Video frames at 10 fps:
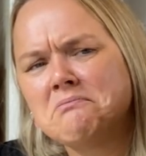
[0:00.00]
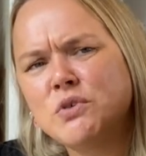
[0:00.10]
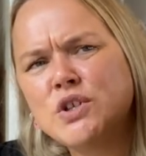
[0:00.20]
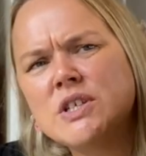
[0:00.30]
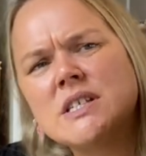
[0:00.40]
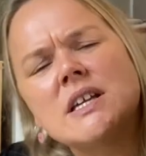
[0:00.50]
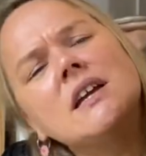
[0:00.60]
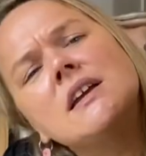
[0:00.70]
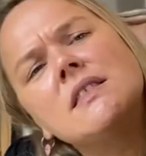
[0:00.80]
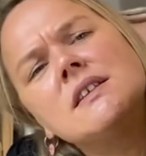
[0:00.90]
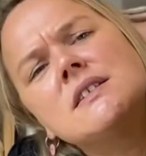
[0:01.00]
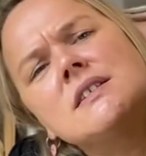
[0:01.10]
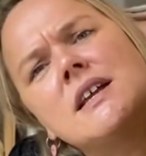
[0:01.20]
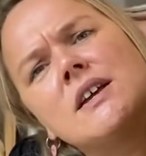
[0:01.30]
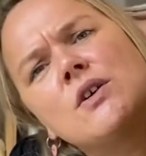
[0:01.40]
Wouldn't you say this
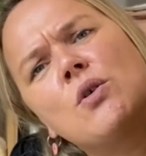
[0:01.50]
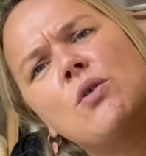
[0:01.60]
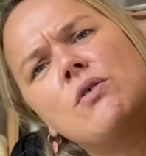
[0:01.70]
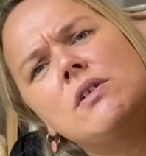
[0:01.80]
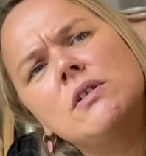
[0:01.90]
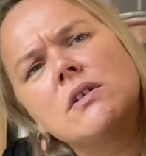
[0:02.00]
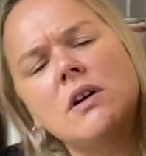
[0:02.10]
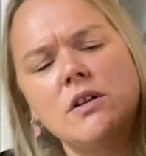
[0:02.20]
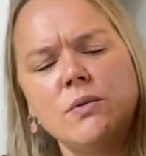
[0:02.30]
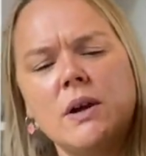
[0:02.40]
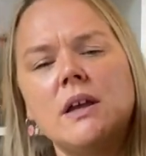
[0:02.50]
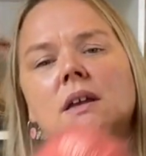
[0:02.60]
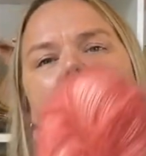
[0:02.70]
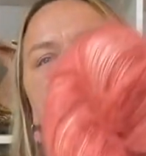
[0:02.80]
is like a coral colorway?